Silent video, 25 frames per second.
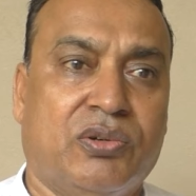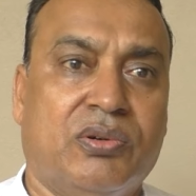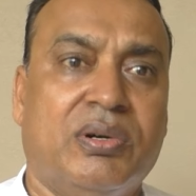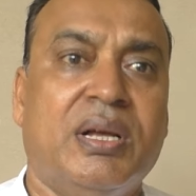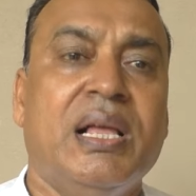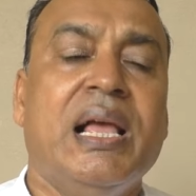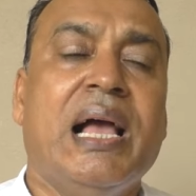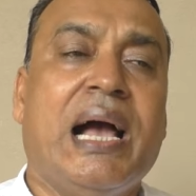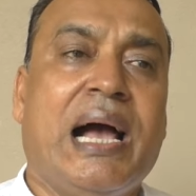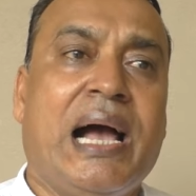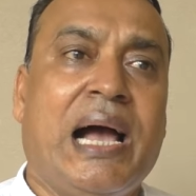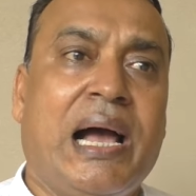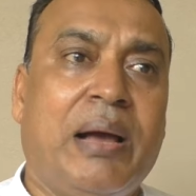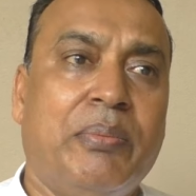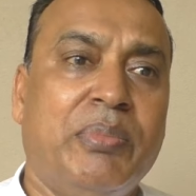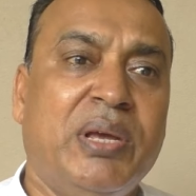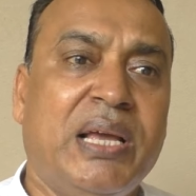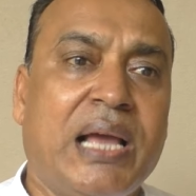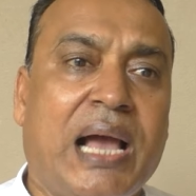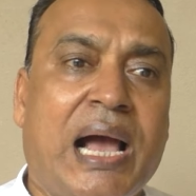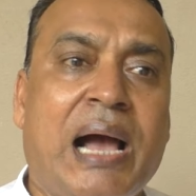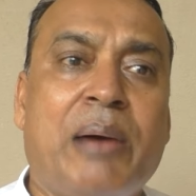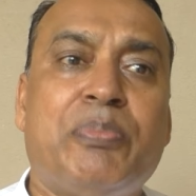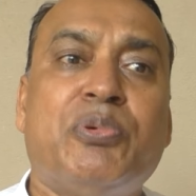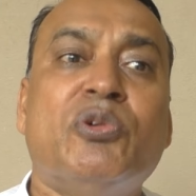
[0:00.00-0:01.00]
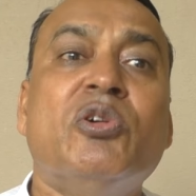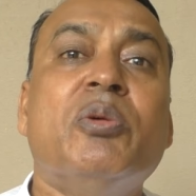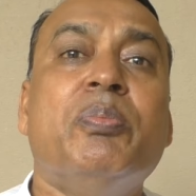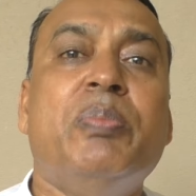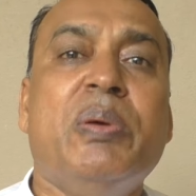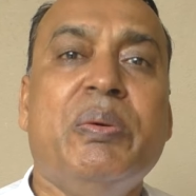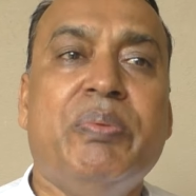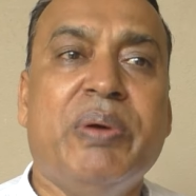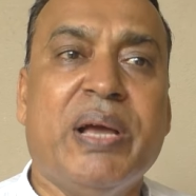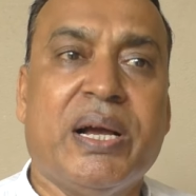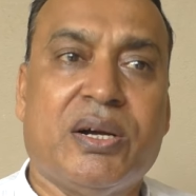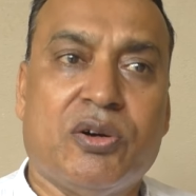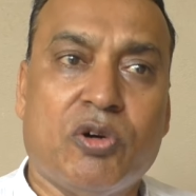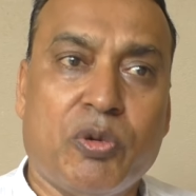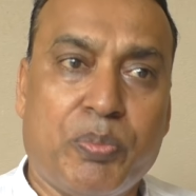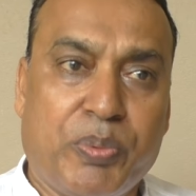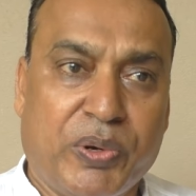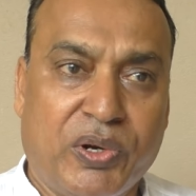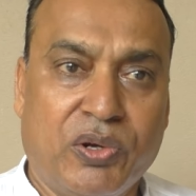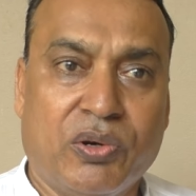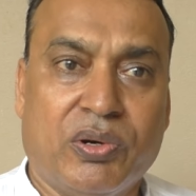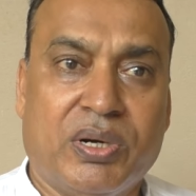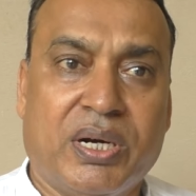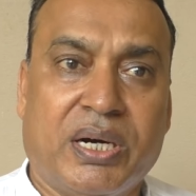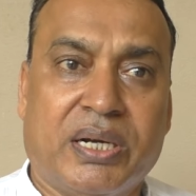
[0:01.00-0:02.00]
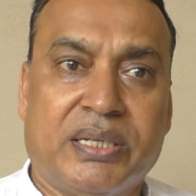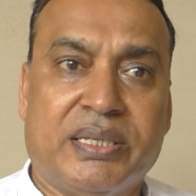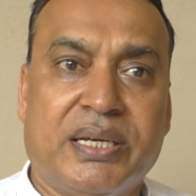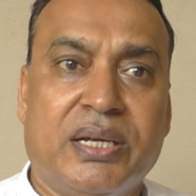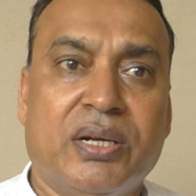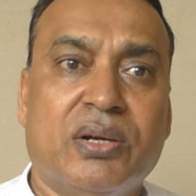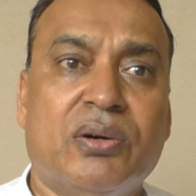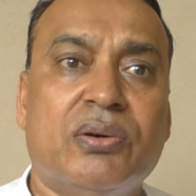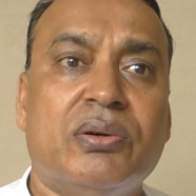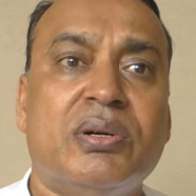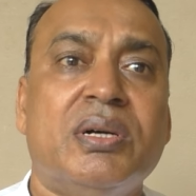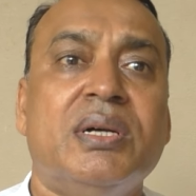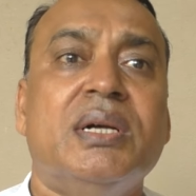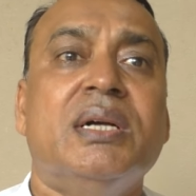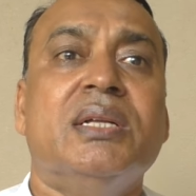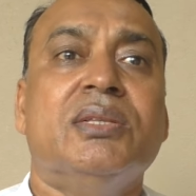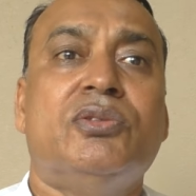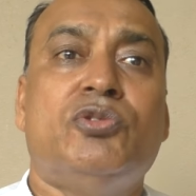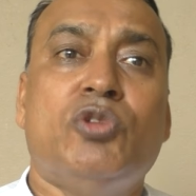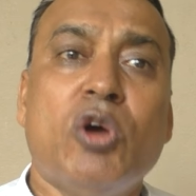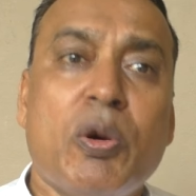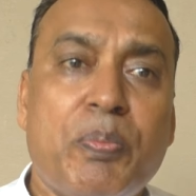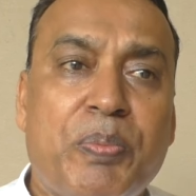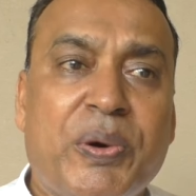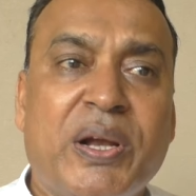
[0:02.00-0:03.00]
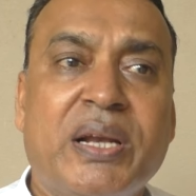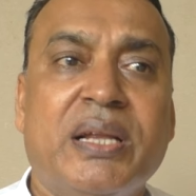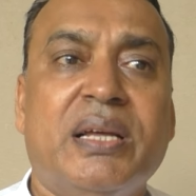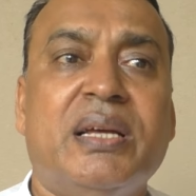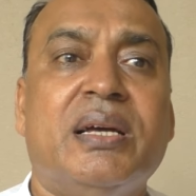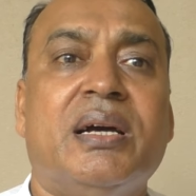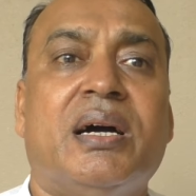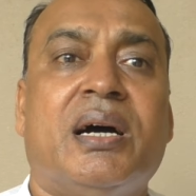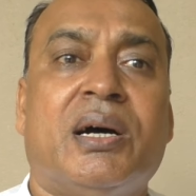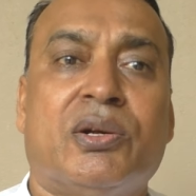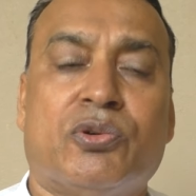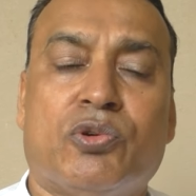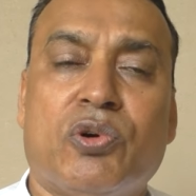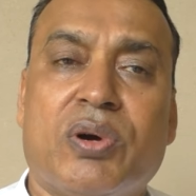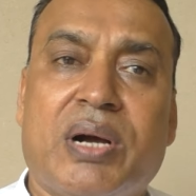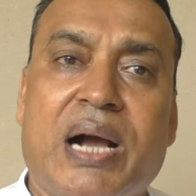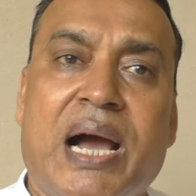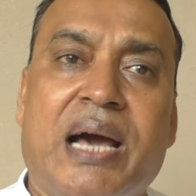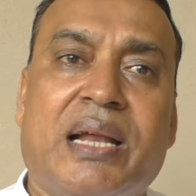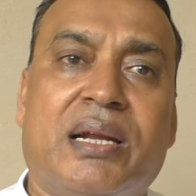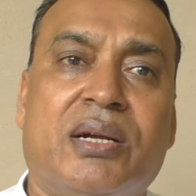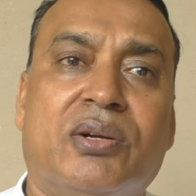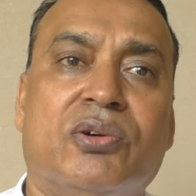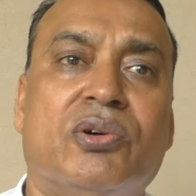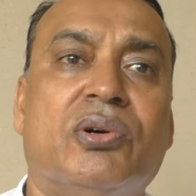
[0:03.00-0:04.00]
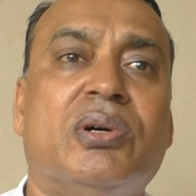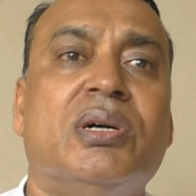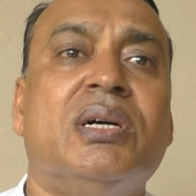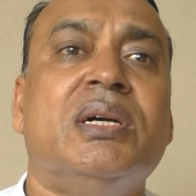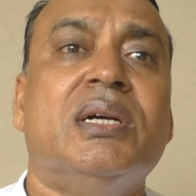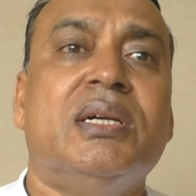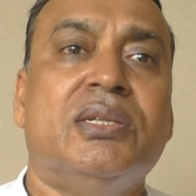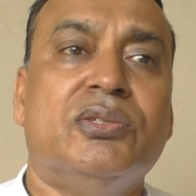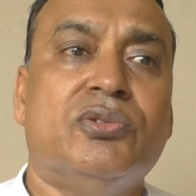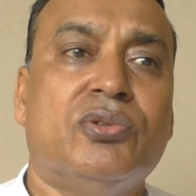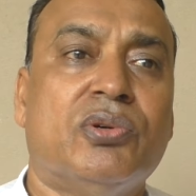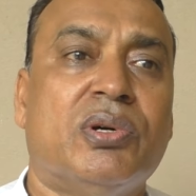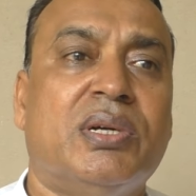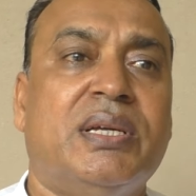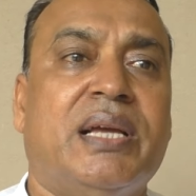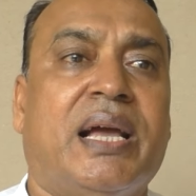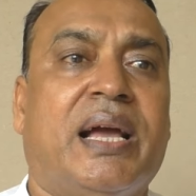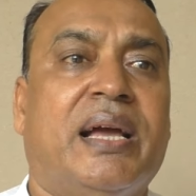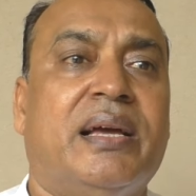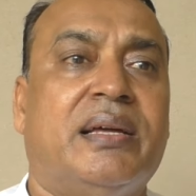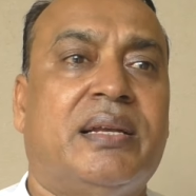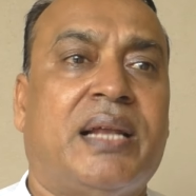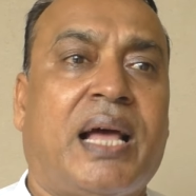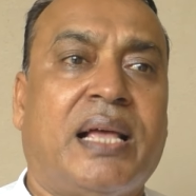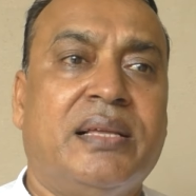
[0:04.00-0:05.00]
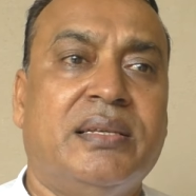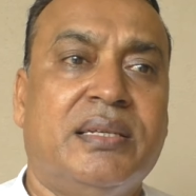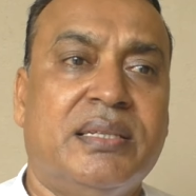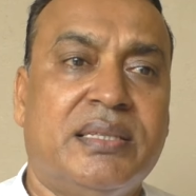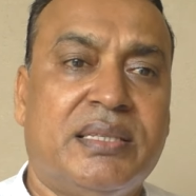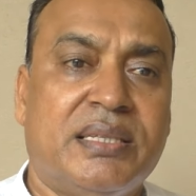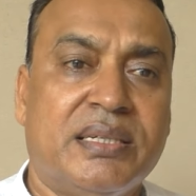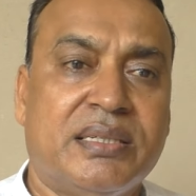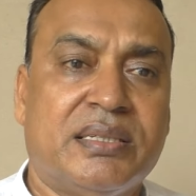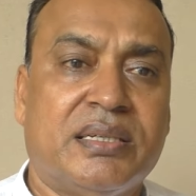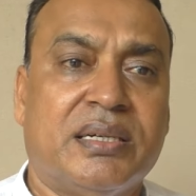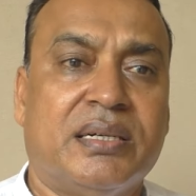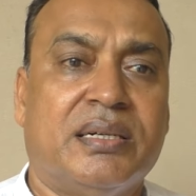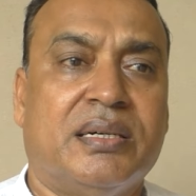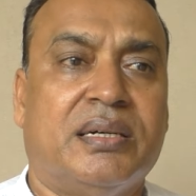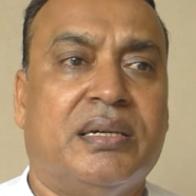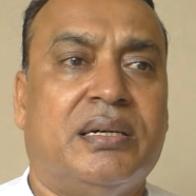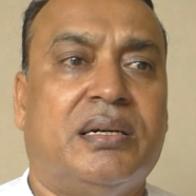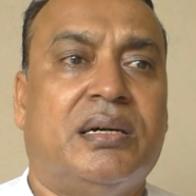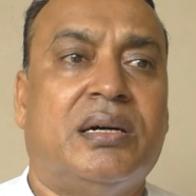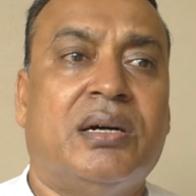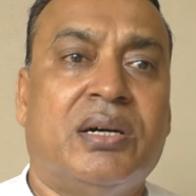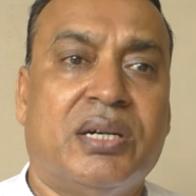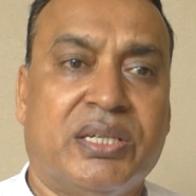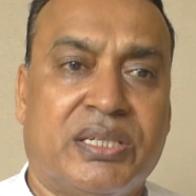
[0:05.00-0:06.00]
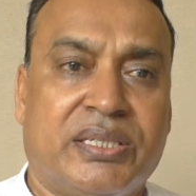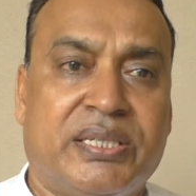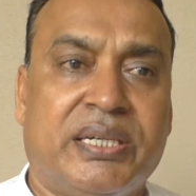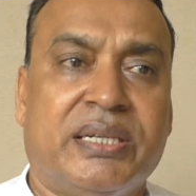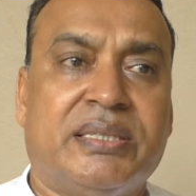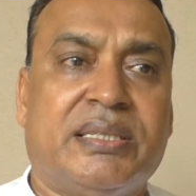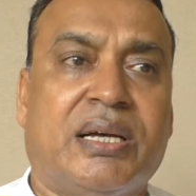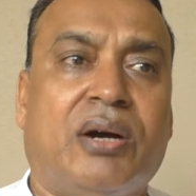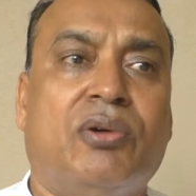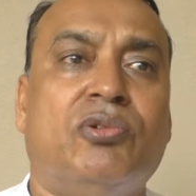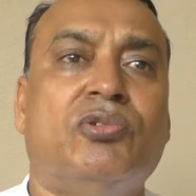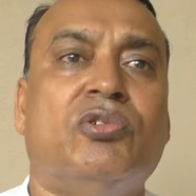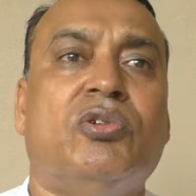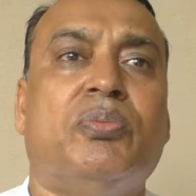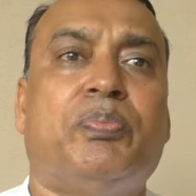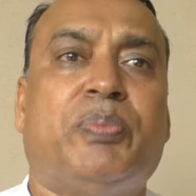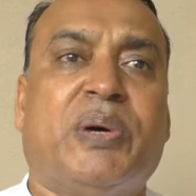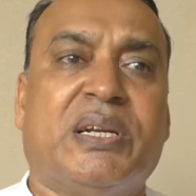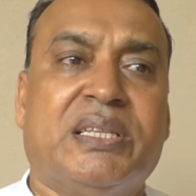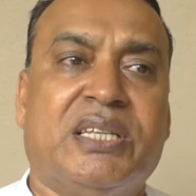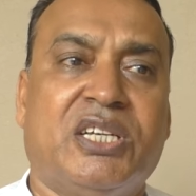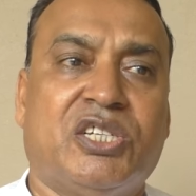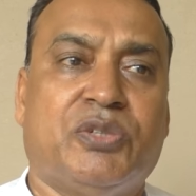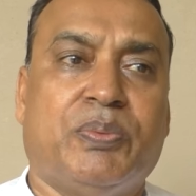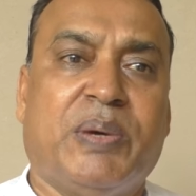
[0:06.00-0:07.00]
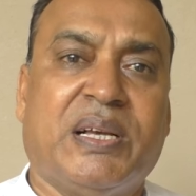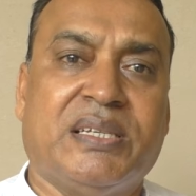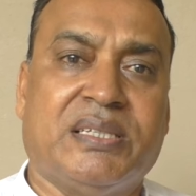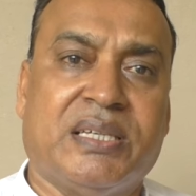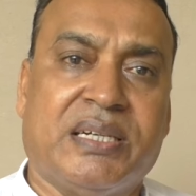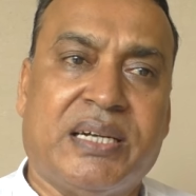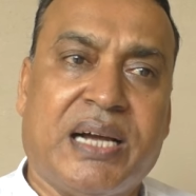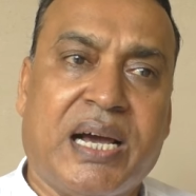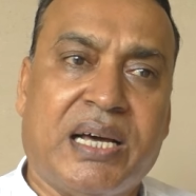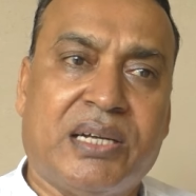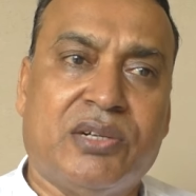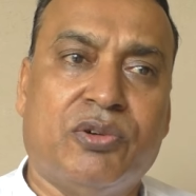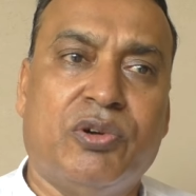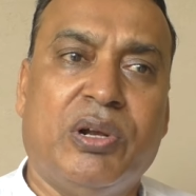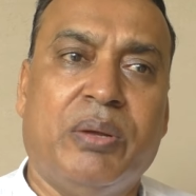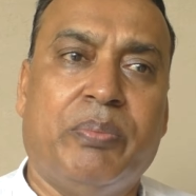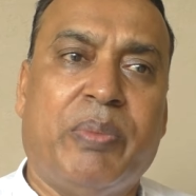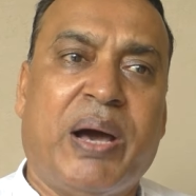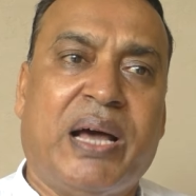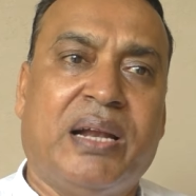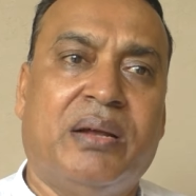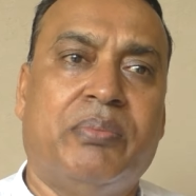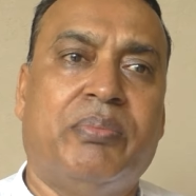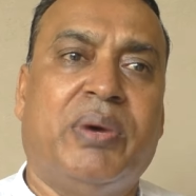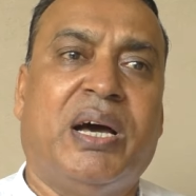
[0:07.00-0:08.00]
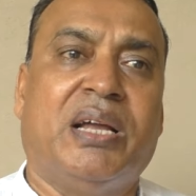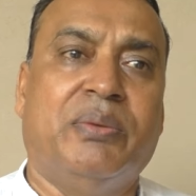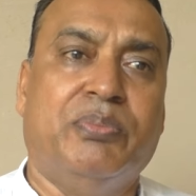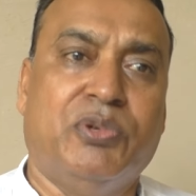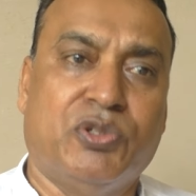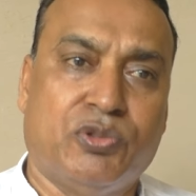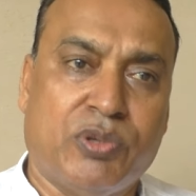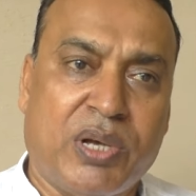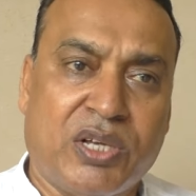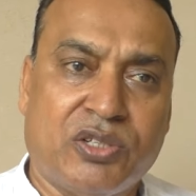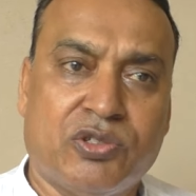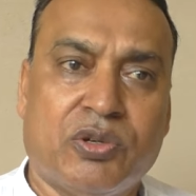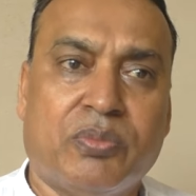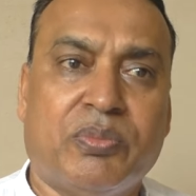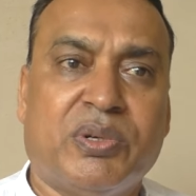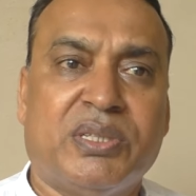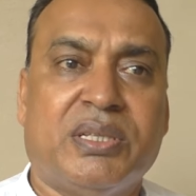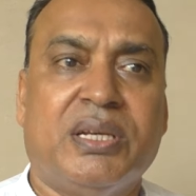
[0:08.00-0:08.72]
the fate of the province government to uncertainty. Elsewhere, the Madhesh province government has been pushed to minority after cpn and Maoist uh, Senator withdrew the support.